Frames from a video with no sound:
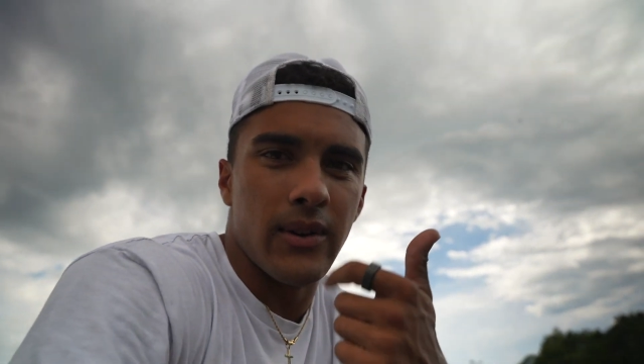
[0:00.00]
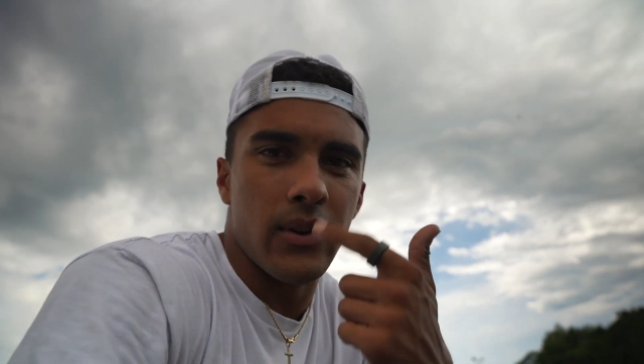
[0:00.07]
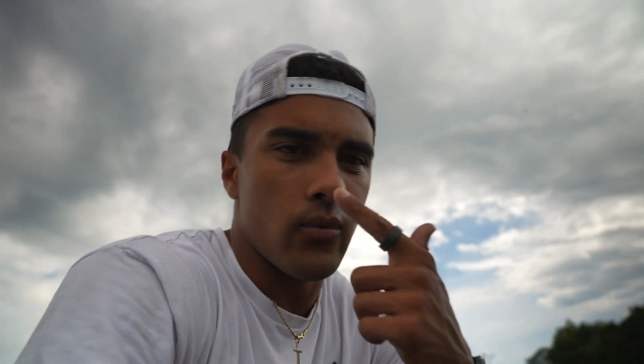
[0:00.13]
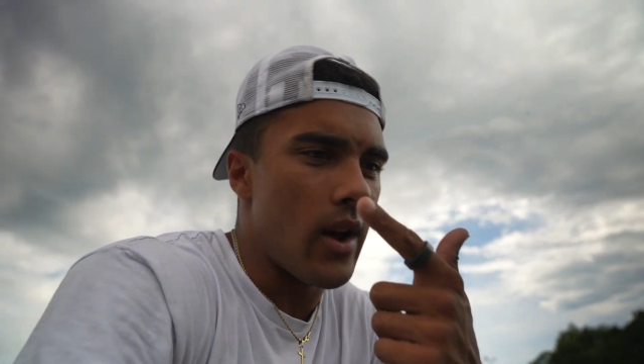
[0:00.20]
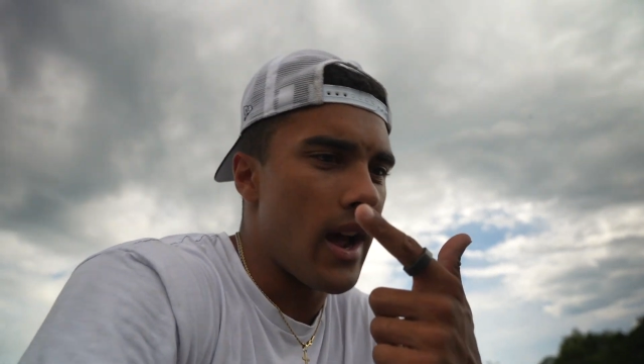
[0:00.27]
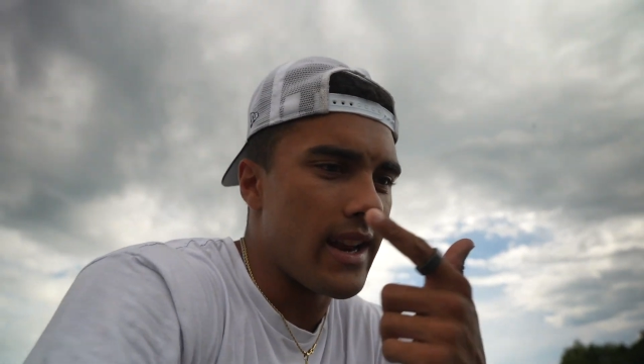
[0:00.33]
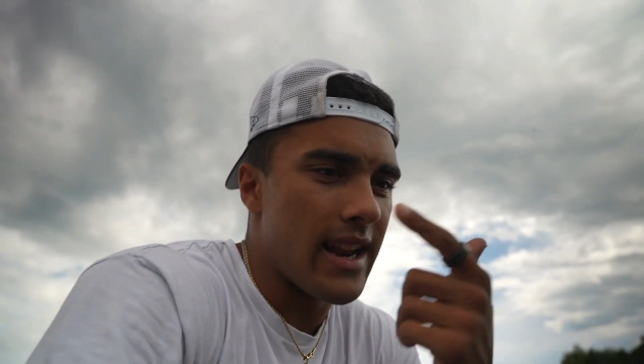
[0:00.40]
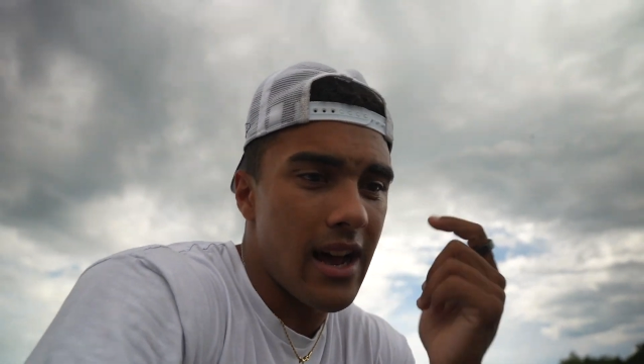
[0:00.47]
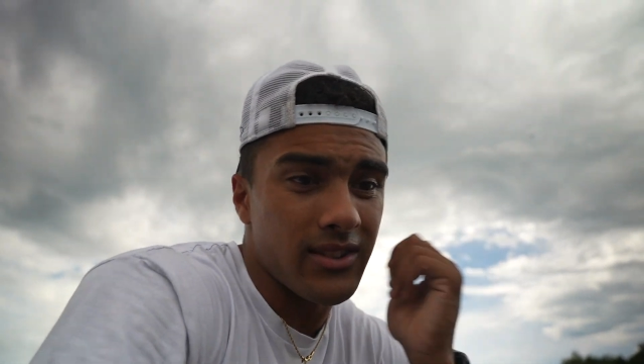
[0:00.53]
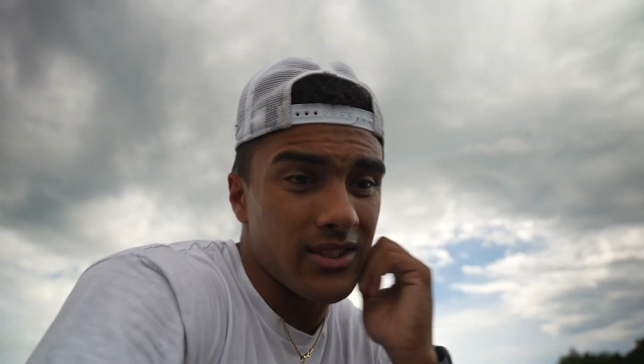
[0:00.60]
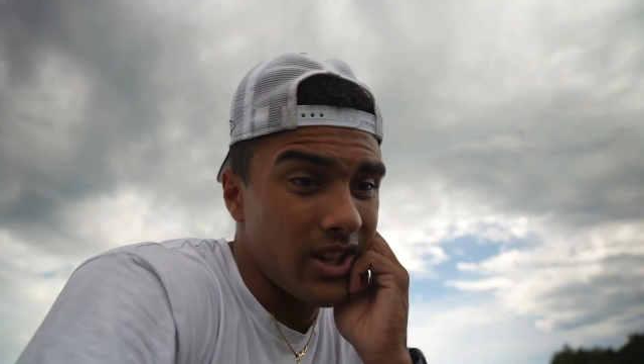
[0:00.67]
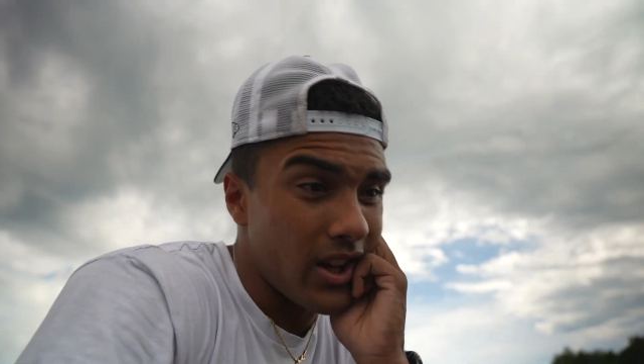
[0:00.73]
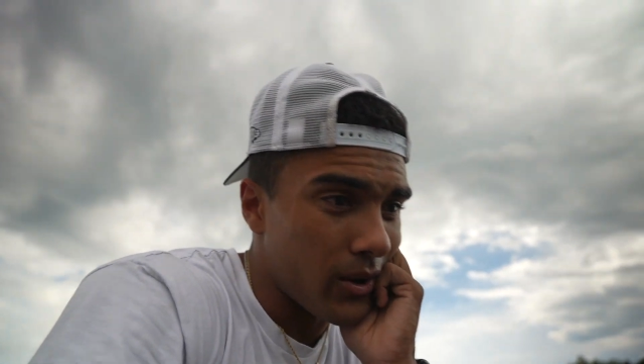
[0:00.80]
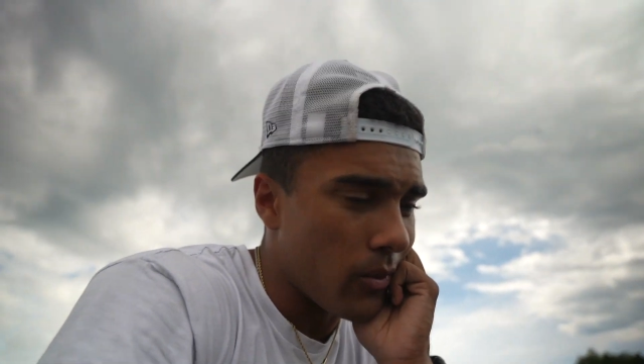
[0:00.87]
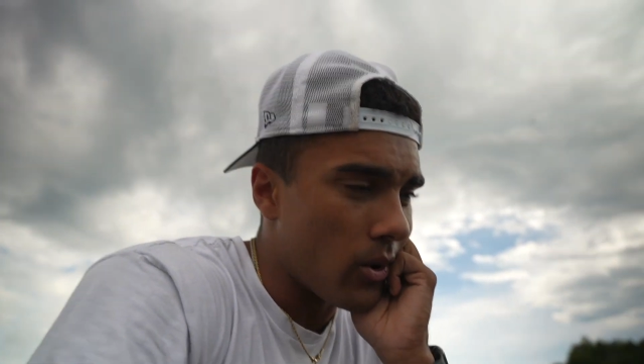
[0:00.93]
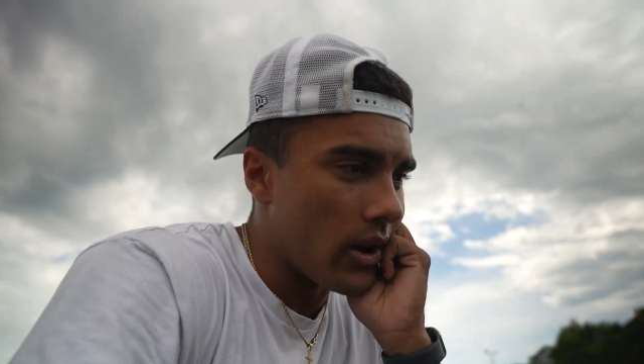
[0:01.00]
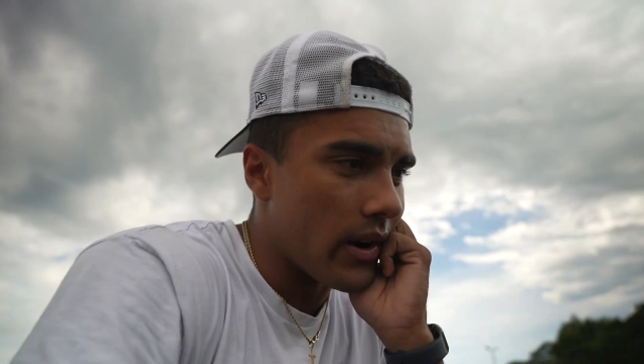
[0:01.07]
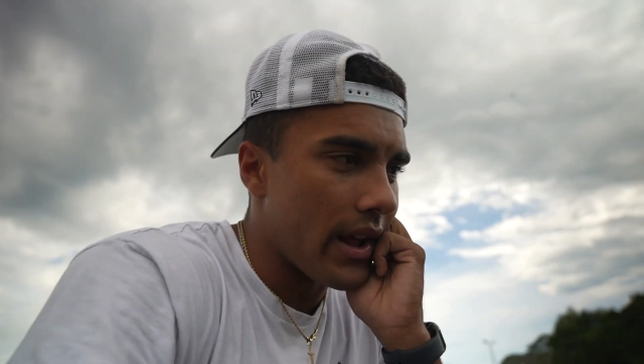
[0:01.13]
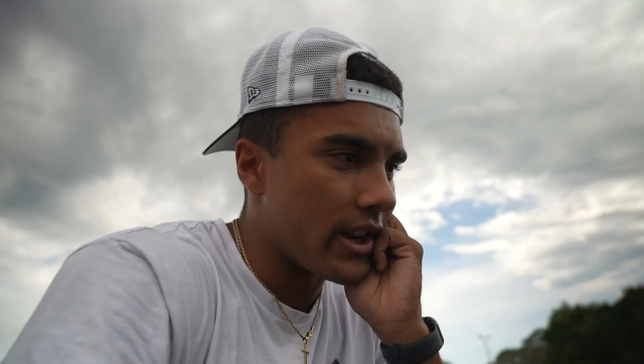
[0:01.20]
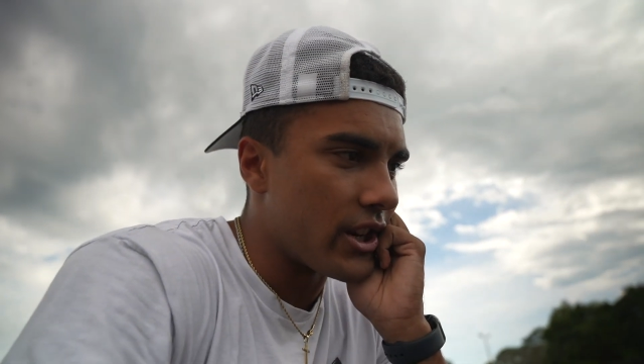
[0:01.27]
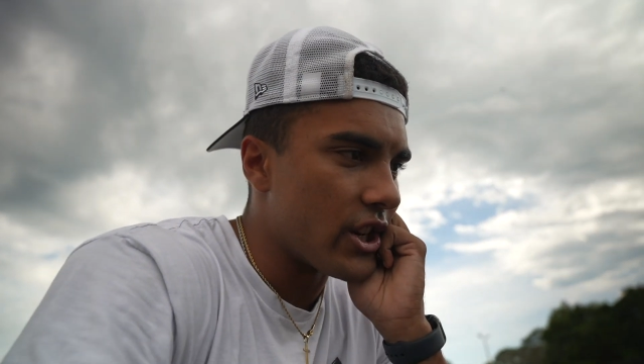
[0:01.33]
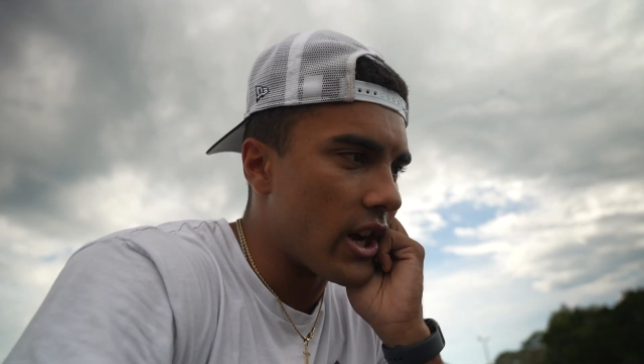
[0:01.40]
Ride Now is another one
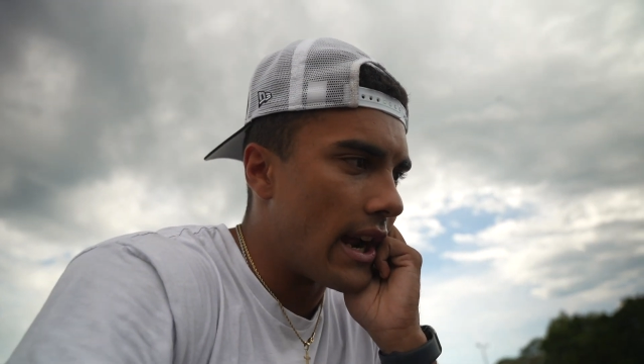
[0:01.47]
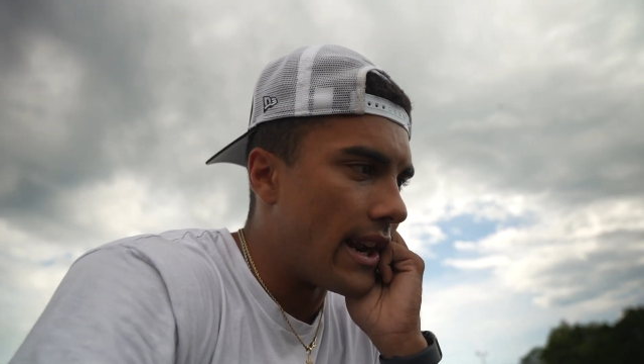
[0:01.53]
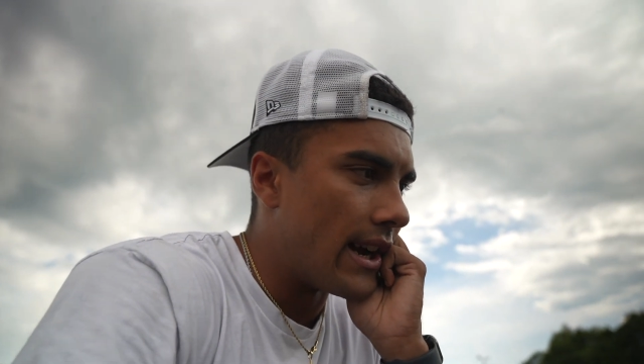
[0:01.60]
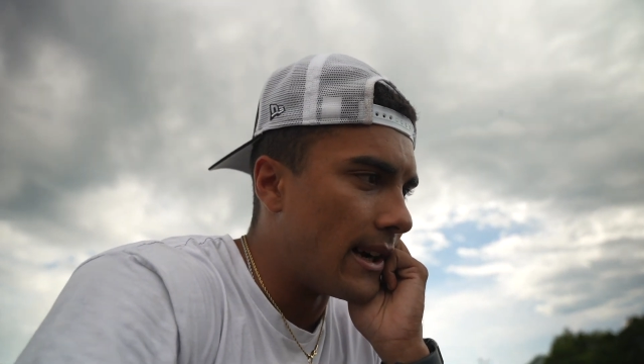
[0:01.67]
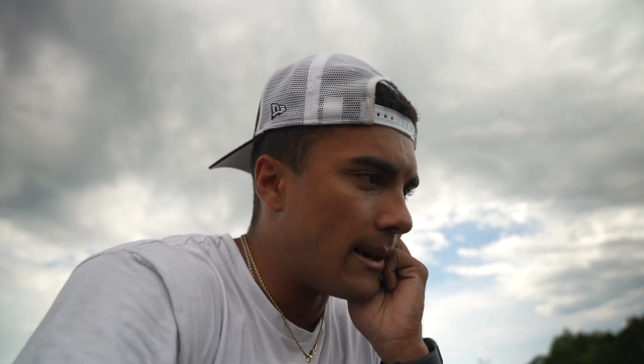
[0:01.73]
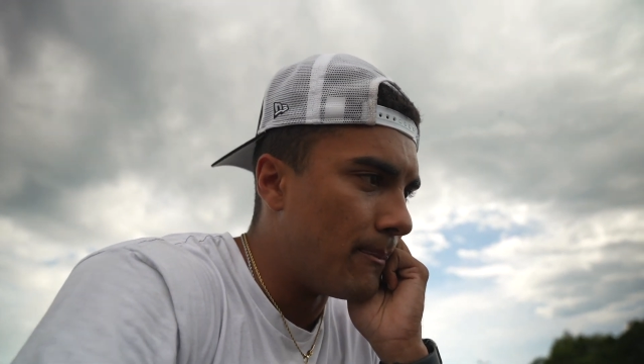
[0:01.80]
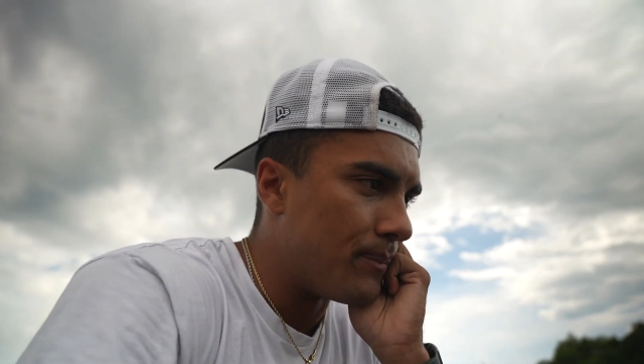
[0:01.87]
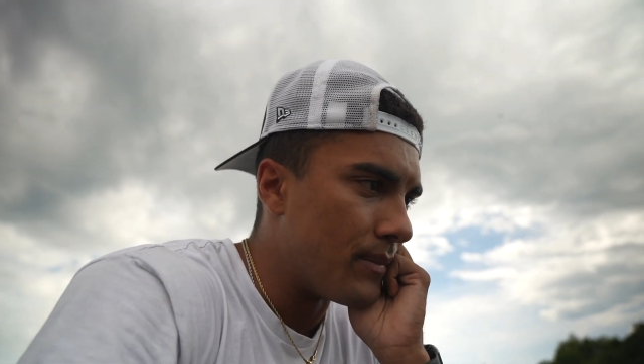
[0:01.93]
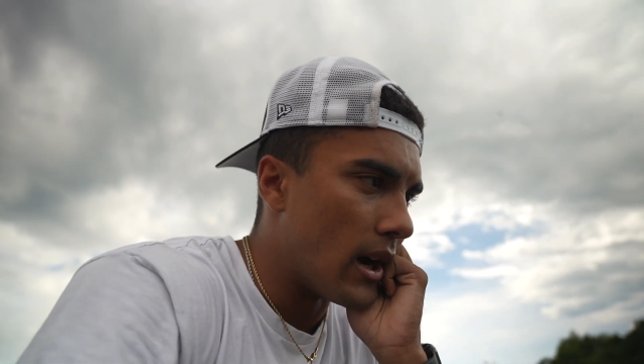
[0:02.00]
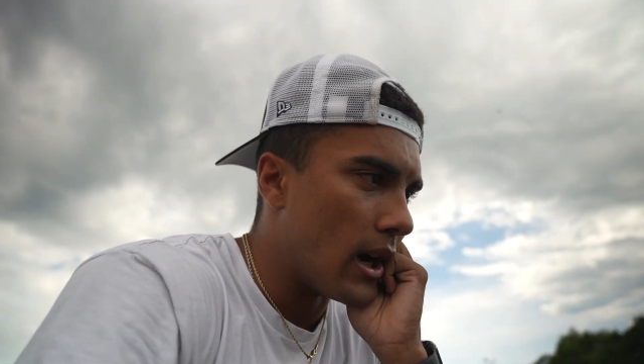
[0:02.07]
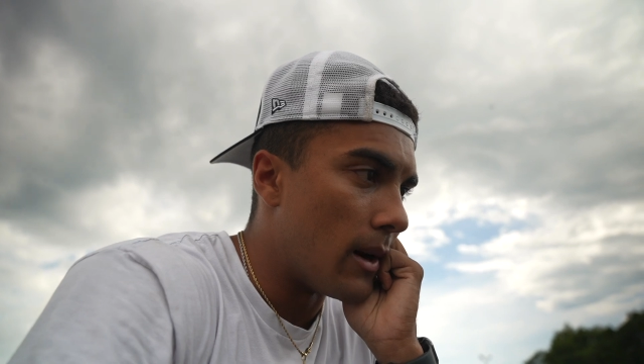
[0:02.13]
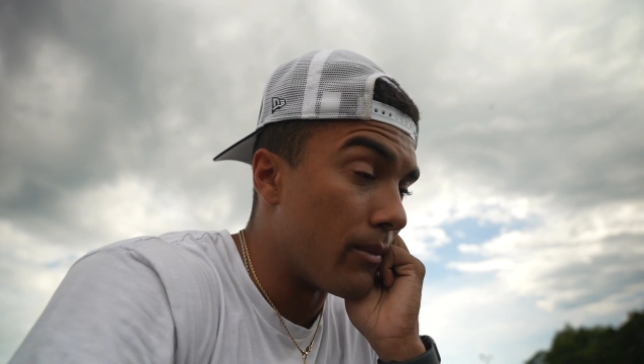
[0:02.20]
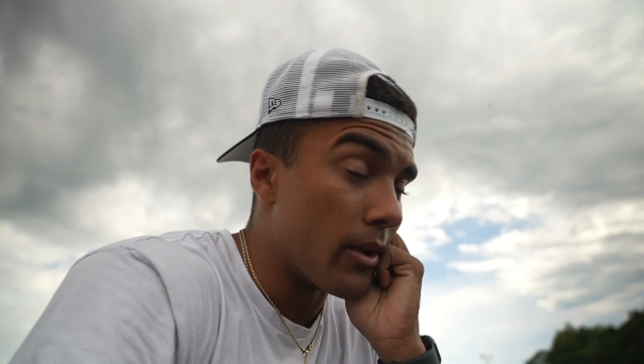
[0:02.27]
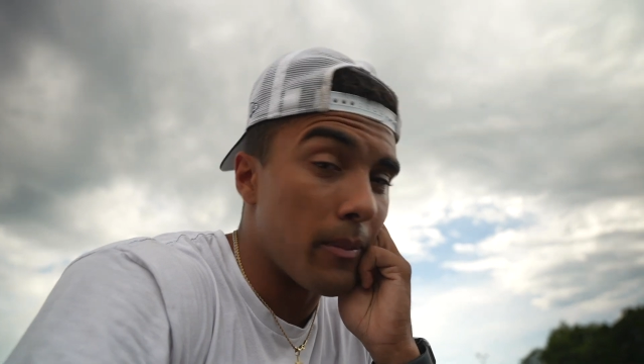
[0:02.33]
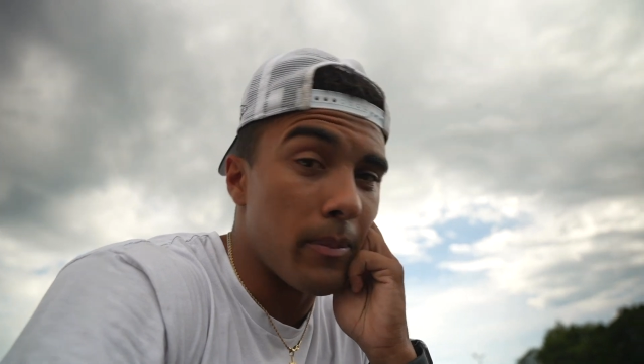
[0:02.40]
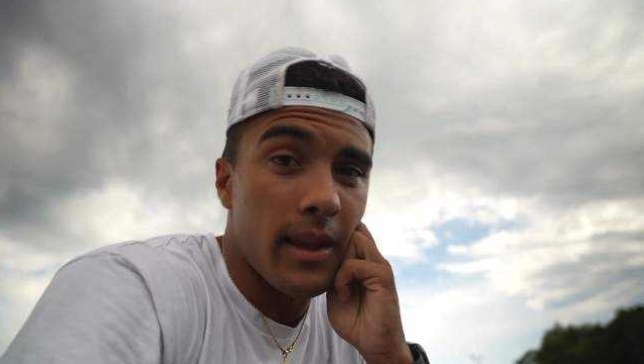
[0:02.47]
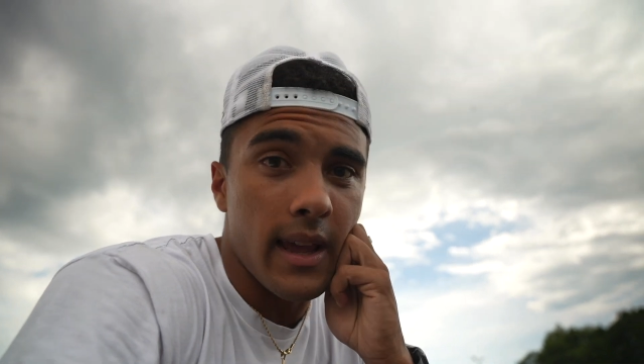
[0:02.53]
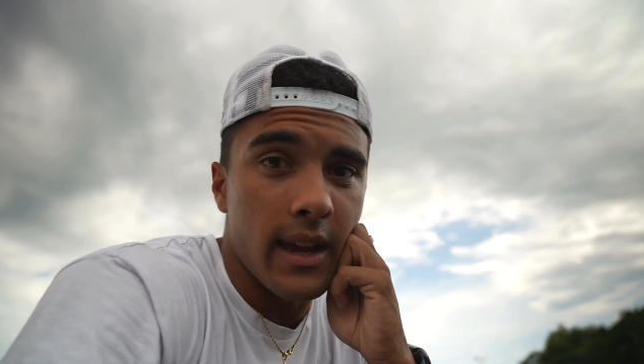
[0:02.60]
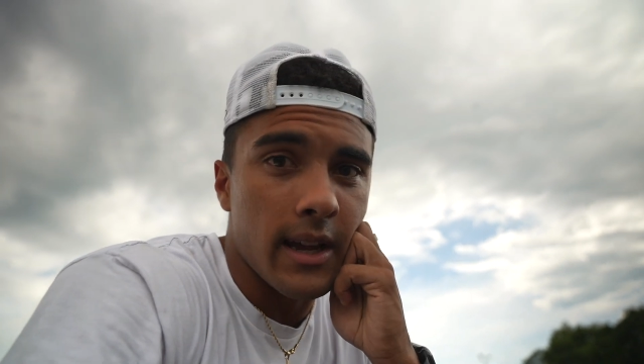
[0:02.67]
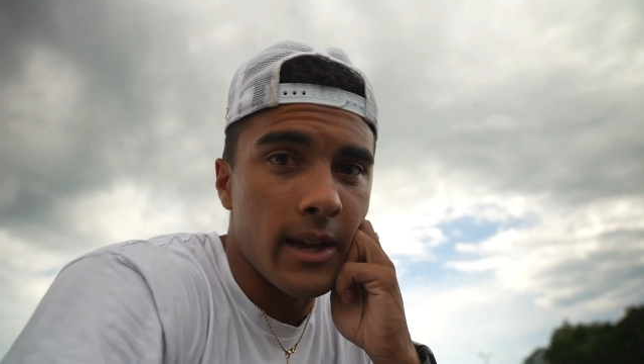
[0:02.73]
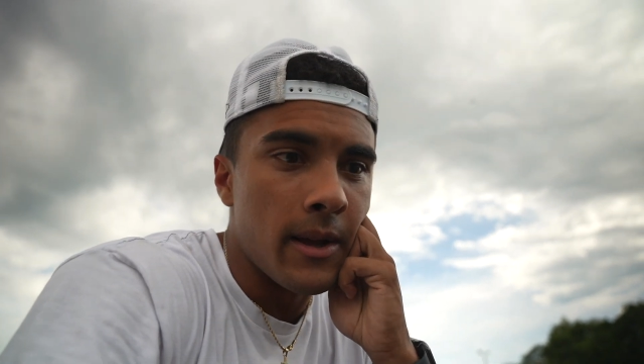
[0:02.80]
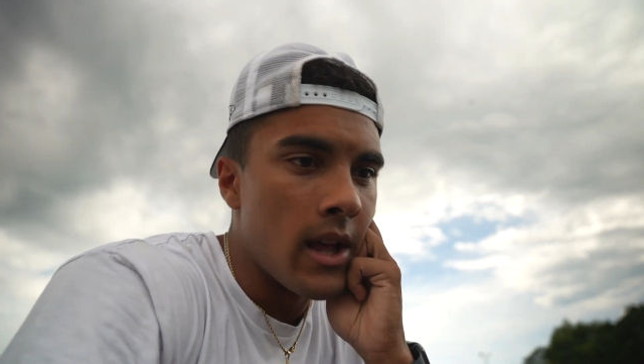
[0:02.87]
out of China. They're
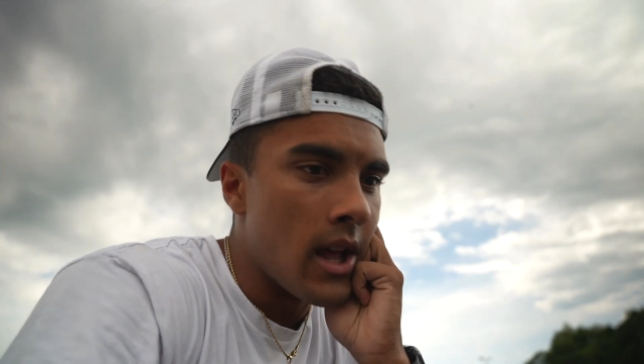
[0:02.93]
pink.